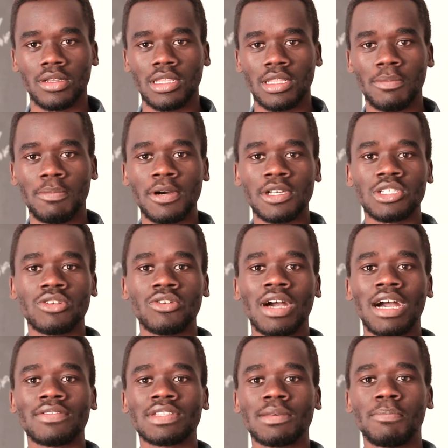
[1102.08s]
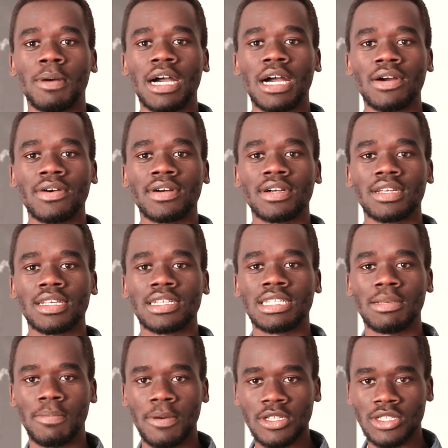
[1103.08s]
The person who has the power is
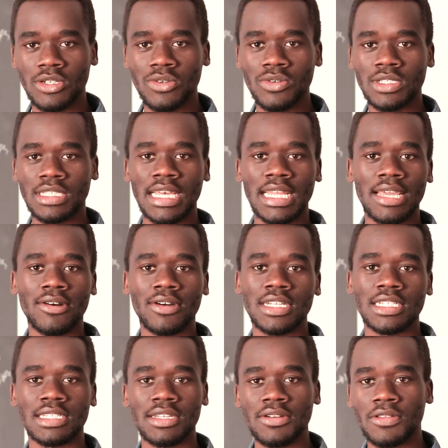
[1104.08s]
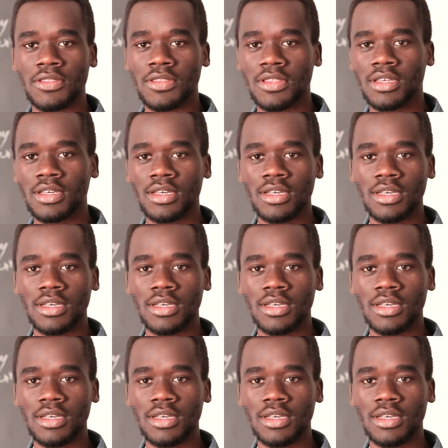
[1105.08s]
the person who's standing on this earth.